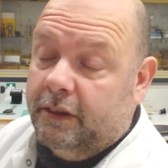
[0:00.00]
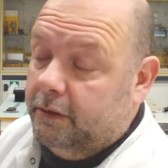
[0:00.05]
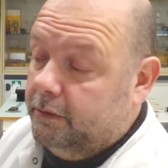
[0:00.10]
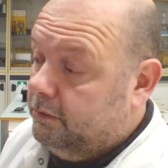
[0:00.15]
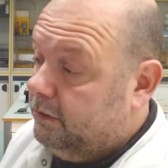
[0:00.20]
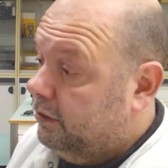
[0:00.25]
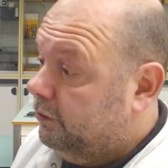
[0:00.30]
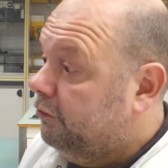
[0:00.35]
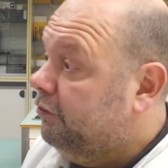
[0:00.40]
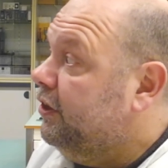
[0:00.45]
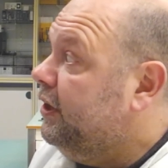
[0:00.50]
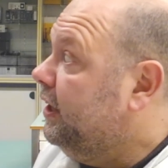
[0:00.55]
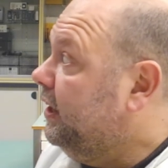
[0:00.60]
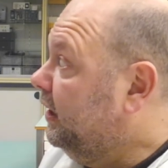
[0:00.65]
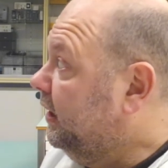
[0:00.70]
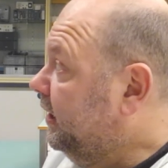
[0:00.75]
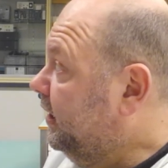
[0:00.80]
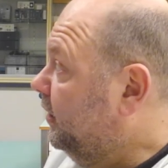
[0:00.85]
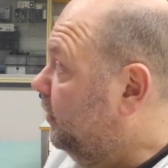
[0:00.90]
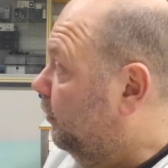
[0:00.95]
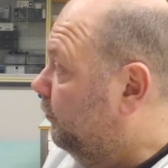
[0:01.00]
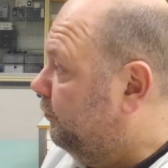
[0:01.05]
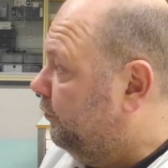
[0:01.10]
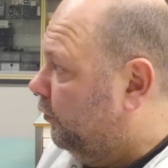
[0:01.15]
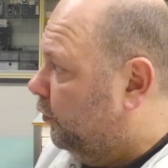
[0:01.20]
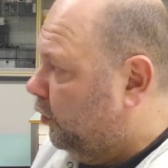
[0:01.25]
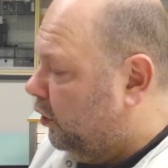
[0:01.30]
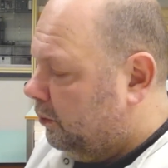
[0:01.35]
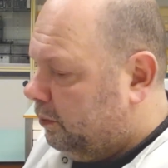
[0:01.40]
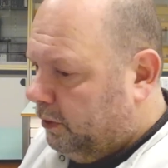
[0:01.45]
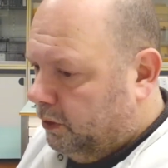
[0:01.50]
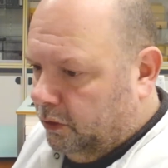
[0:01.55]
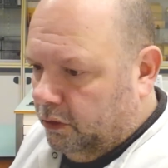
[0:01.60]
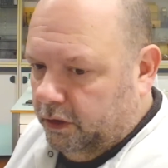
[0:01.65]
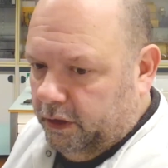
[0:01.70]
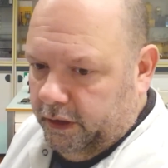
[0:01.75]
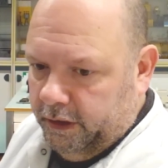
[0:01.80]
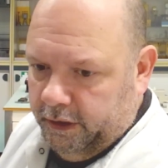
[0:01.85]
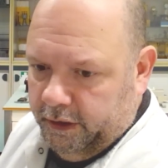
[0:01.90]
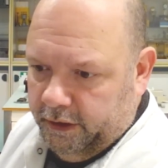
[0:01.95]
really affordable
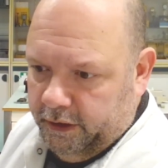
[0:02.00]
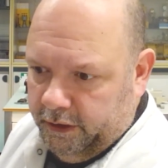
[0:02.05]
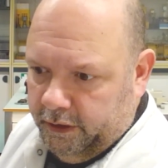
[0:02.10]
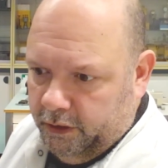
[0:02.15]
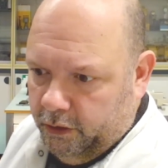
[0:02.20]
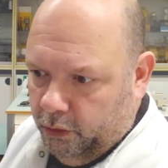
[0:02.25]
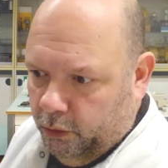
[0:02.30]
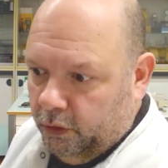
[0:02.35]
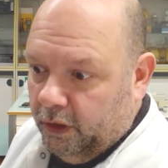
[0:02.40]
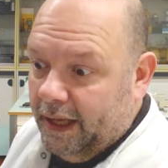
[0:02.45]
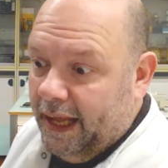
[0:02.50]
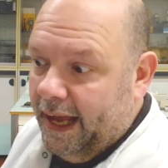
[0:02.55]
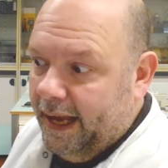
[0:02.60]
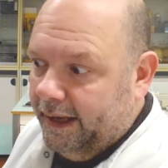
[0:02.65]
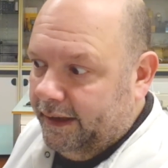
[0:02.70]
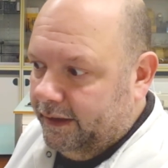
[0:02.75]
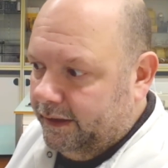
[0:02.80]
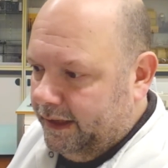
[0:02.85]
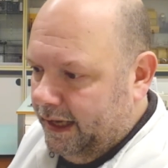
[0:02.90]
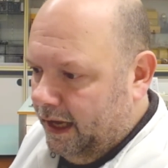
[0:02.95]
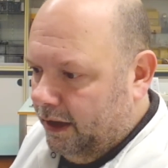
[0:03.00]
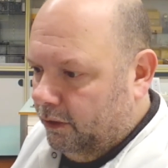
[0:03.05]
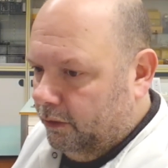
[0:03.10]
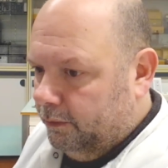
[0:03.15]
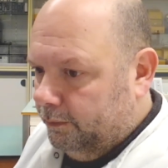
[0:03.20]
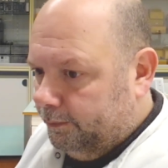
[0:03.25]
online now.